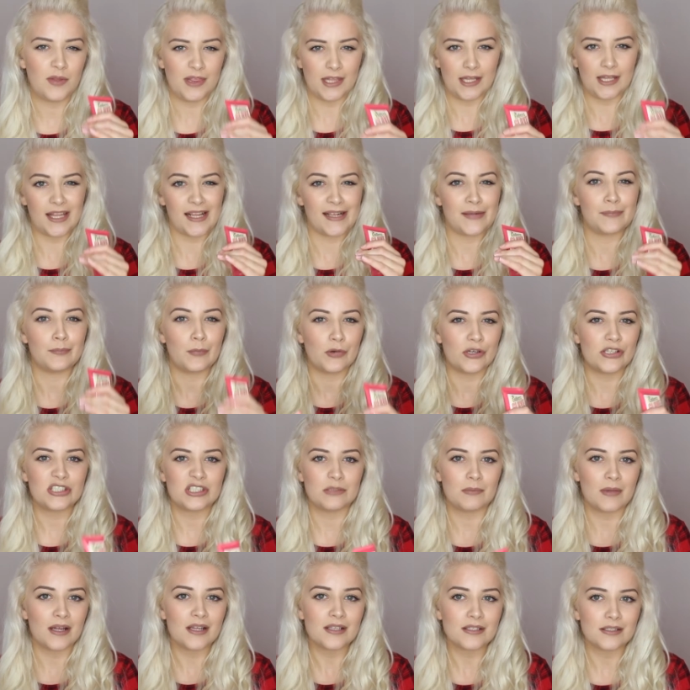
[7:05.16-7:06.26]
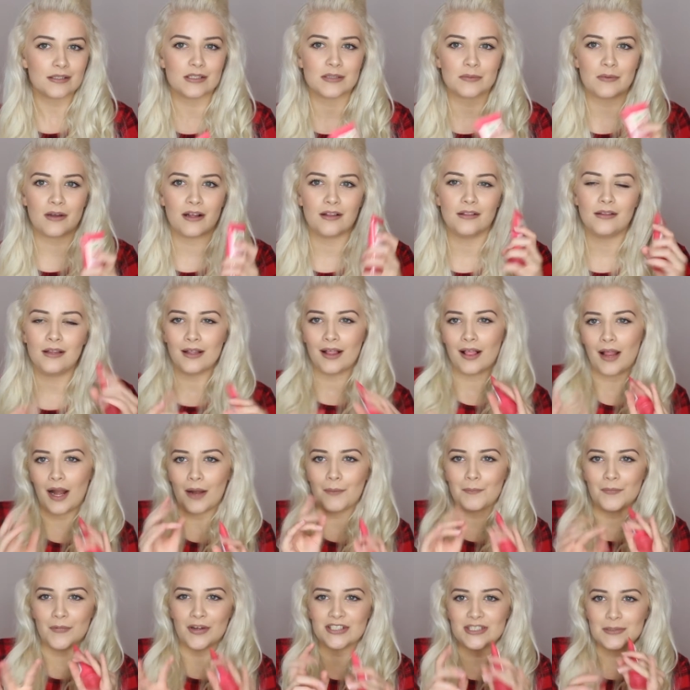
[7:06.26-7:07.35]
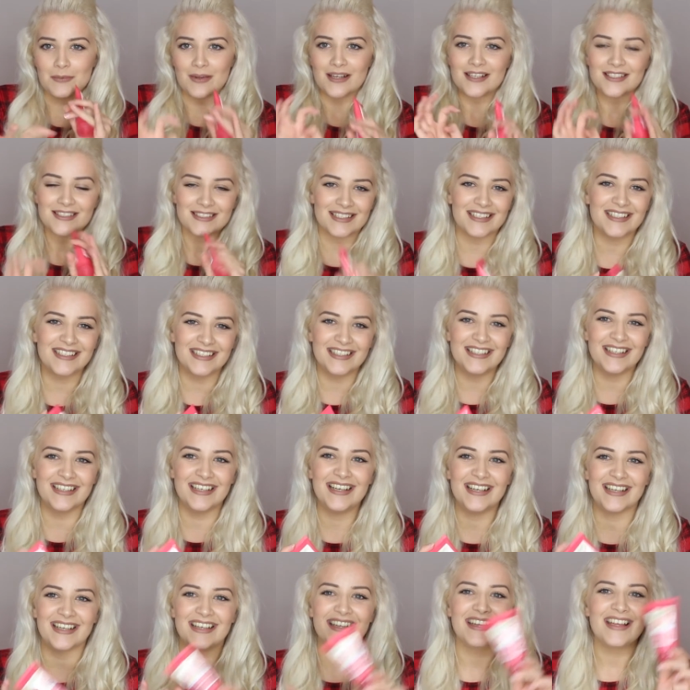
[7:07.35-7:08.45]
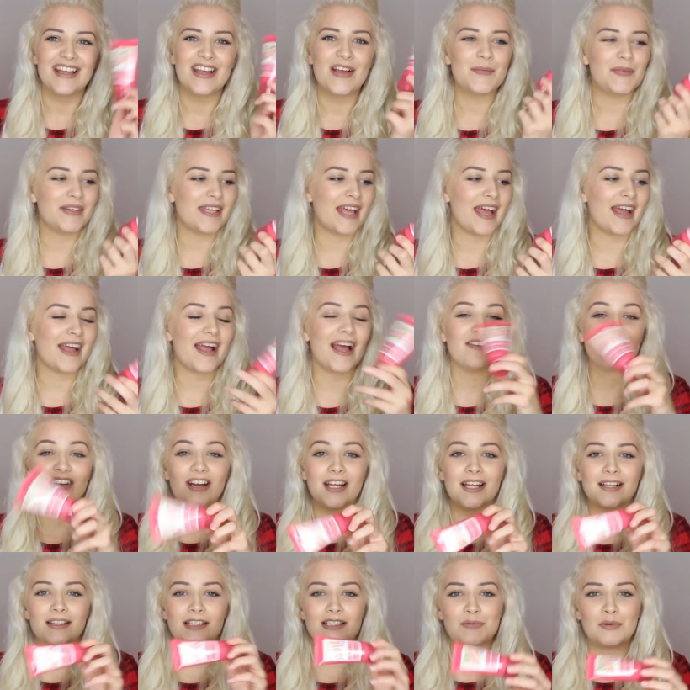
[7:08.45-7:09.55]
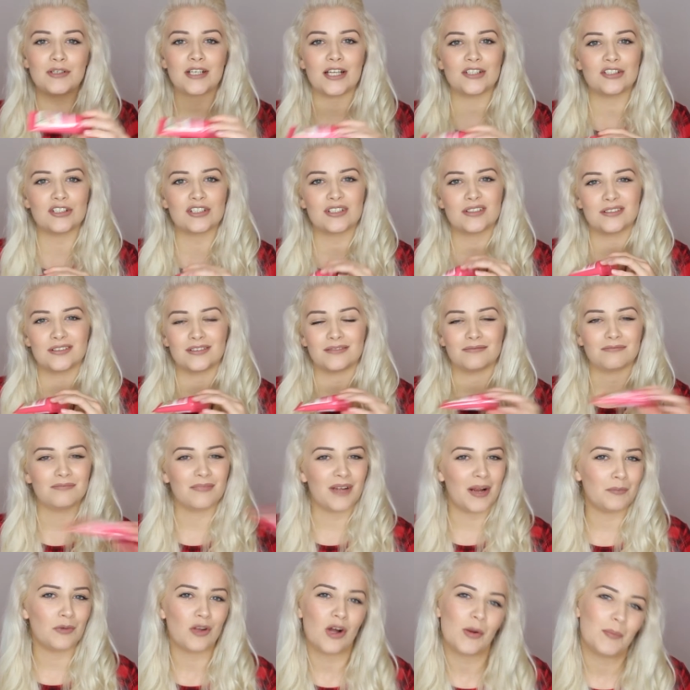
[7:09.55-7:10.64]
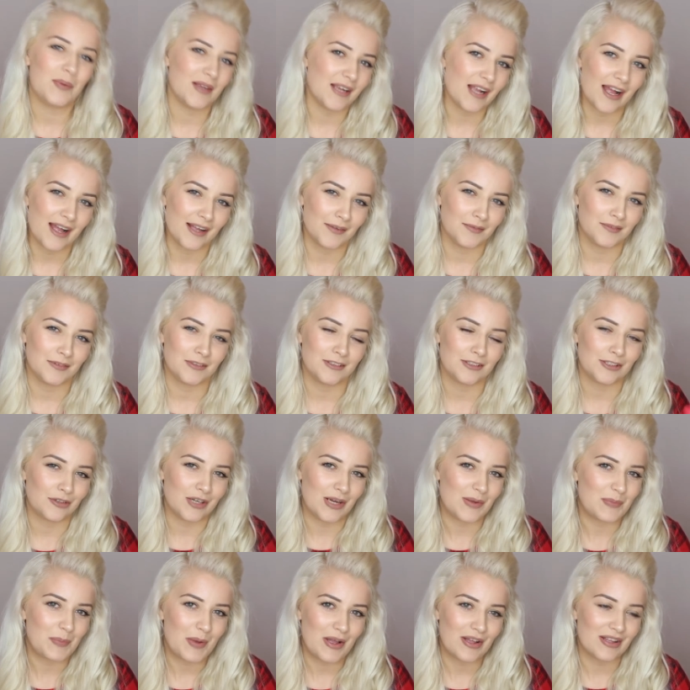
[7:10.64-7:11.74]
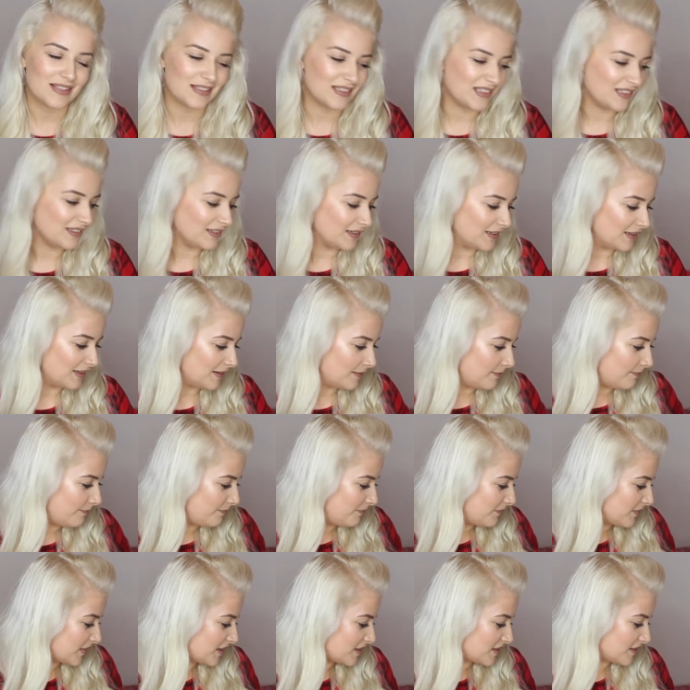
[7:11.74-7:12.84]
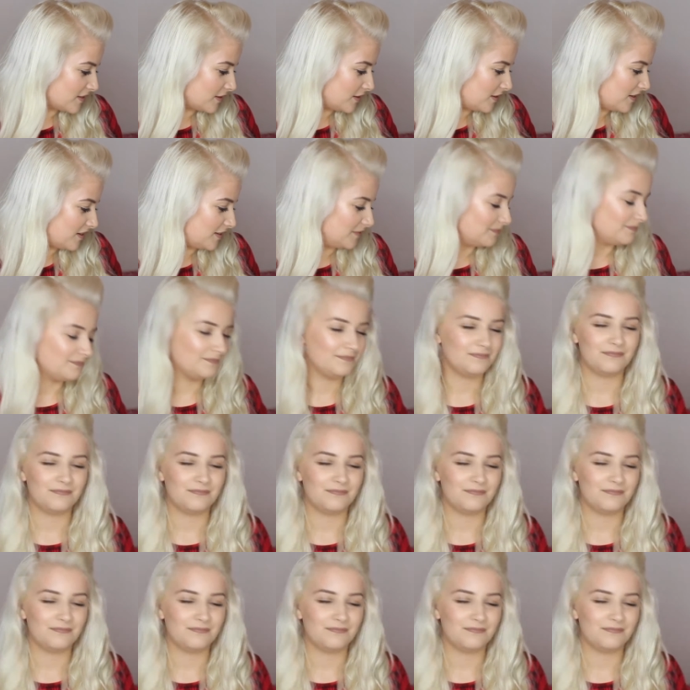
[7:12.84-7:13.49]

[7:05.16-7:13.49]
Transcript: with being that like moisture mask as well. Moisture mask? But yeah, I really like this one. I'm not a big hand cream person. So